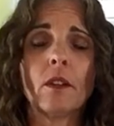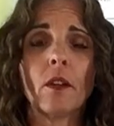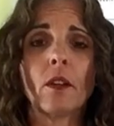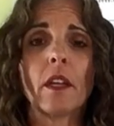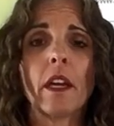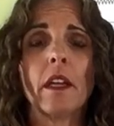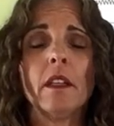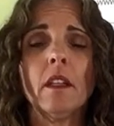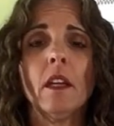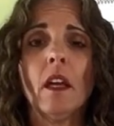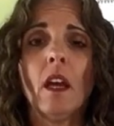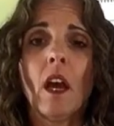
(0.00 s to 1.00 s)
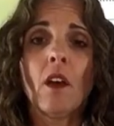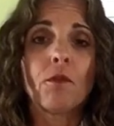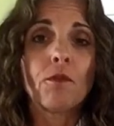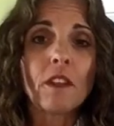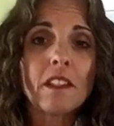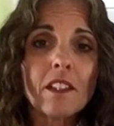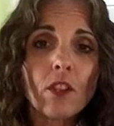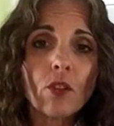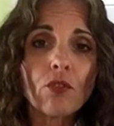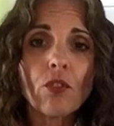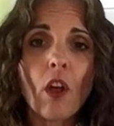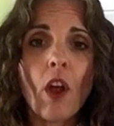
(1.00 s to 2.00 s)
okay? Physical
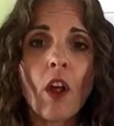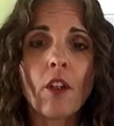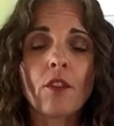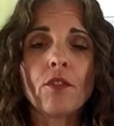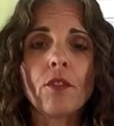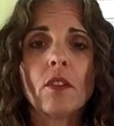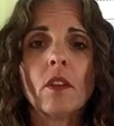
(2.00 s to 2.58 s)
scars,